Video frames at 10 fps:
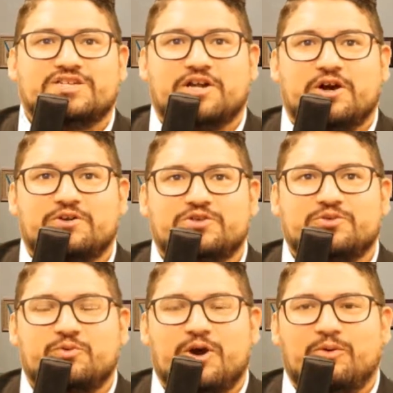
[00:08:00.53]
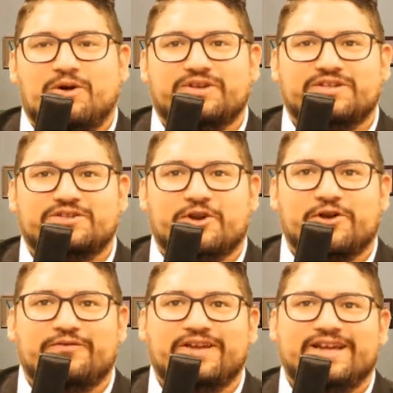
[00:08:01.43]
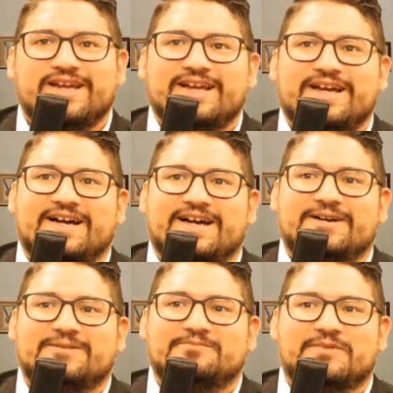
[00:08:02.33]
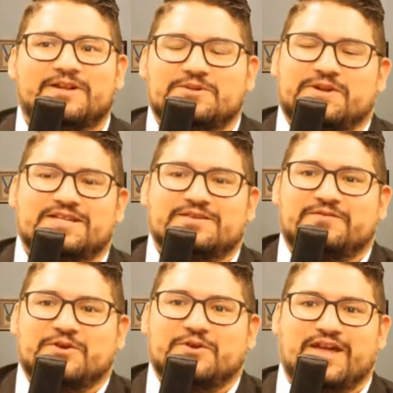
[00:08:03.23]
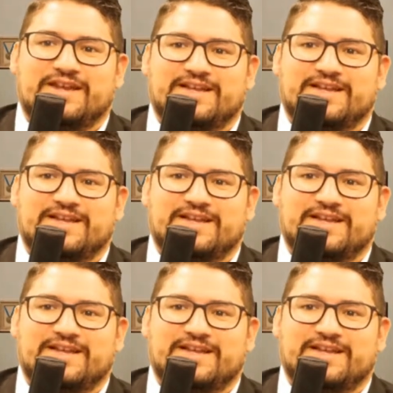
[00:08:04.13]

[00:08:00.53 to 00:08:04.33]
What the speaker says: Coach. Well deserved. It is because of you that